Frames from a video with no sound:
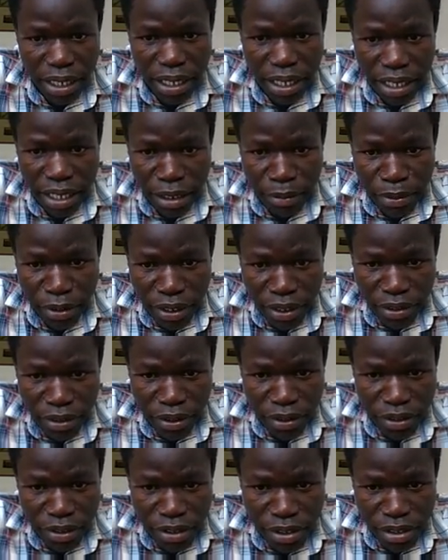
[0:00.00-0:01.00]
Now after entering
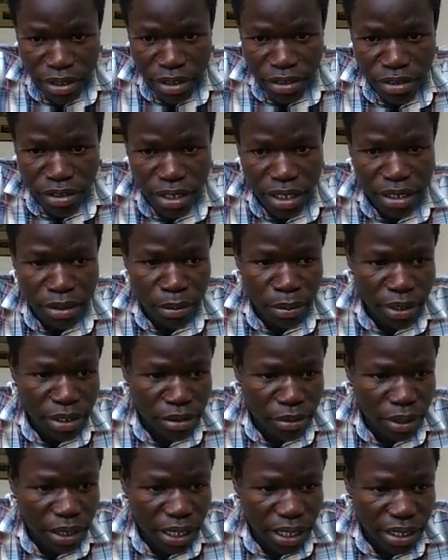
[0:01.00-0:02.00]
this, you just press
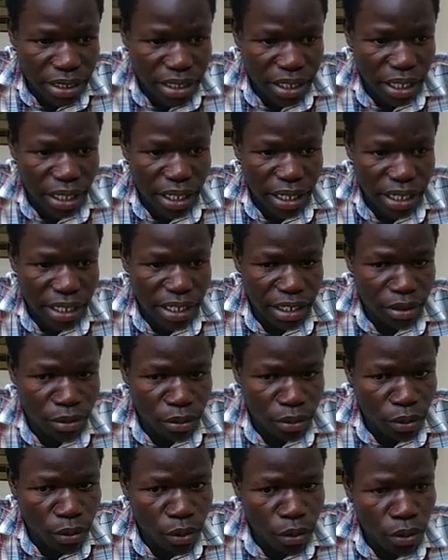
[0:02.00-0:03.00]
enter, and it will
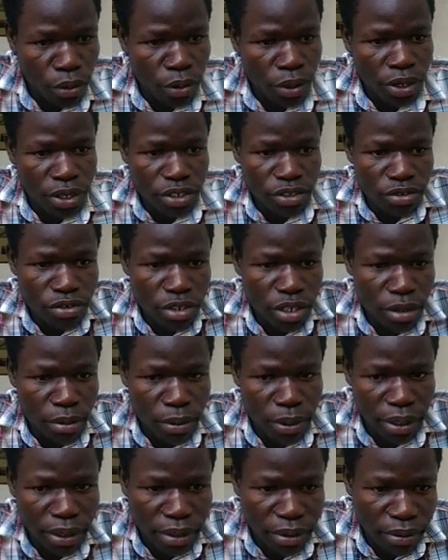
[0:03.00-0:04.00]
go straight away.